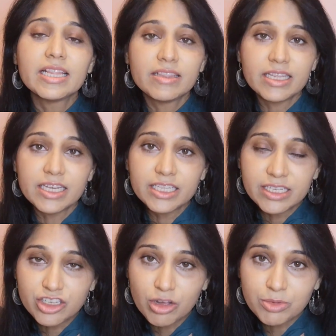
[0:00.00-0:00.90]
There is
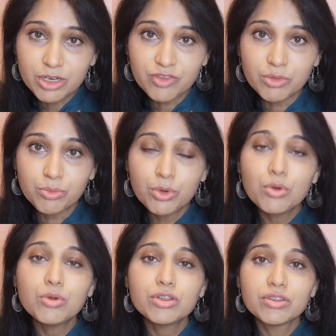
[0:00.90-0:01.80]
resorption of the
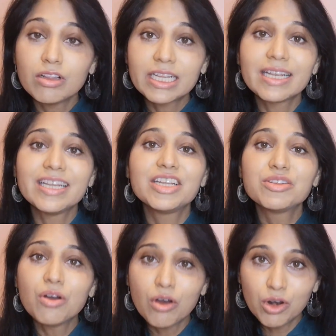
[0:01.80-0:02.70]
bones. All that leads to
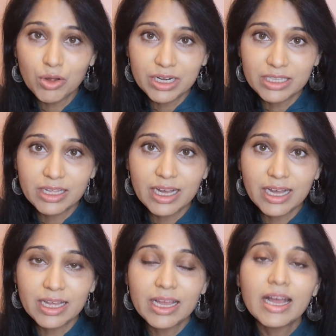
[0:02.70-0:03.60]
hollow under the
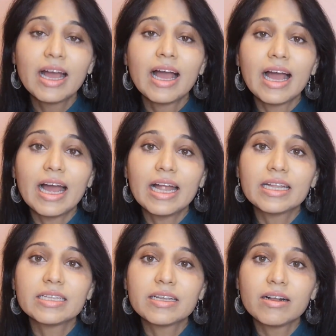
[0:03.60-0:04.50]
eye.
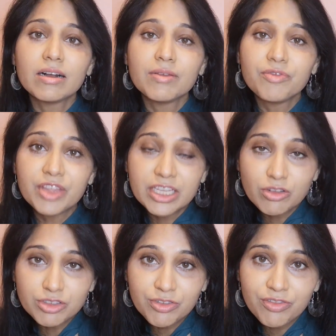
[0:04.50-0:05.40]
And there's
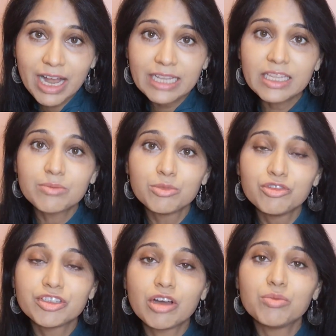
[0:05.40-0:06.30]
also fat that moves
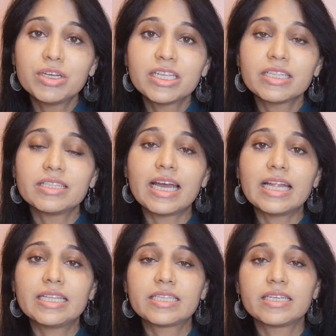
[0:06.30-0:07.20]
downwards, and
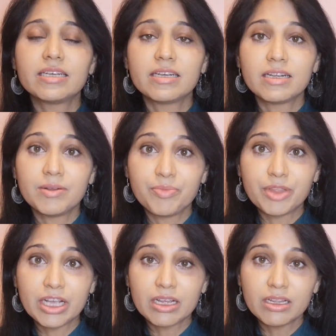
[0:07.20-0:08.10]
that
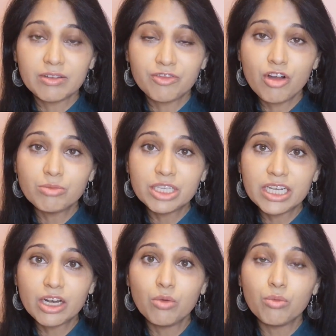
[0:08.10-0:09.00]
forms a
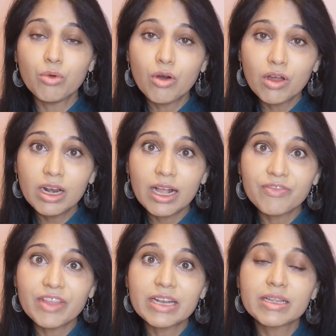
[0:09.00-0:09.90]
little wall, and
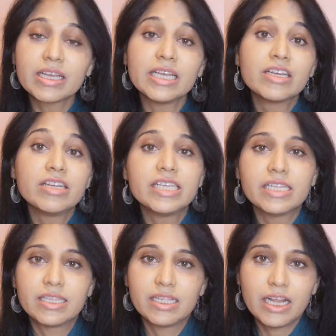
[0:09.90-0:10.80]
that increases
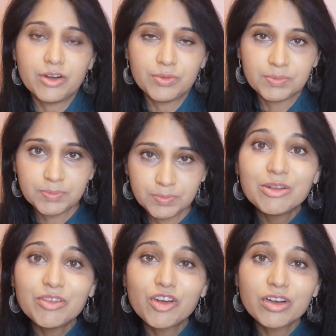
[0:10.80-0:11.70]
the shadow. Then
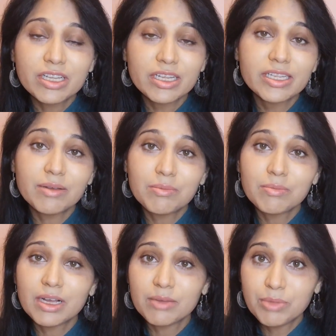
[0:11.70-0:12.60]
we've got
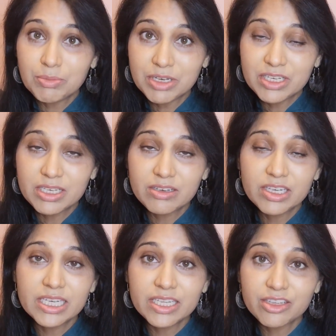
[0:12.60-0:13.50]
some
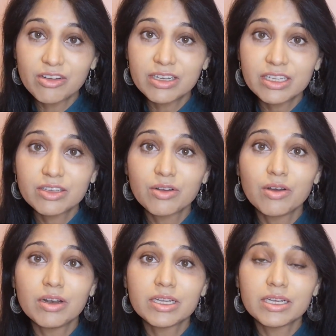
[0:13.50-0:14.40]
pigmentary disorders
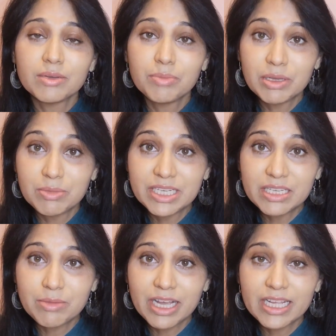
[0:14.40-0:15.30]
called pigment
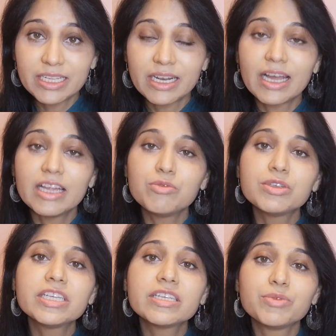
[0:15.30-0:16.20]
demarcation line,
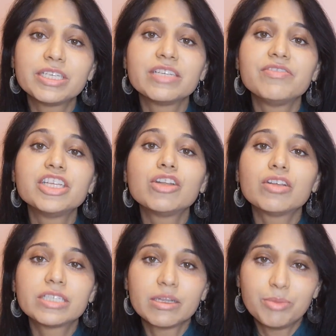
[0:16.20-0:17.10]
which is
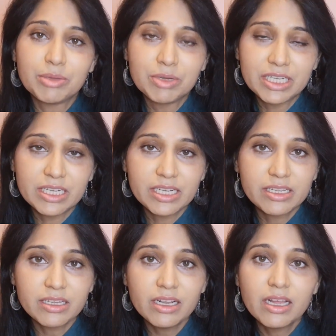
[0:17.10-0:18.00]
physiological
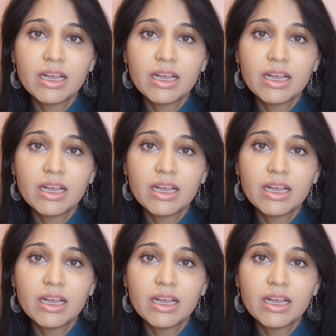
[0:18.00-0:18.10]
pigmentation.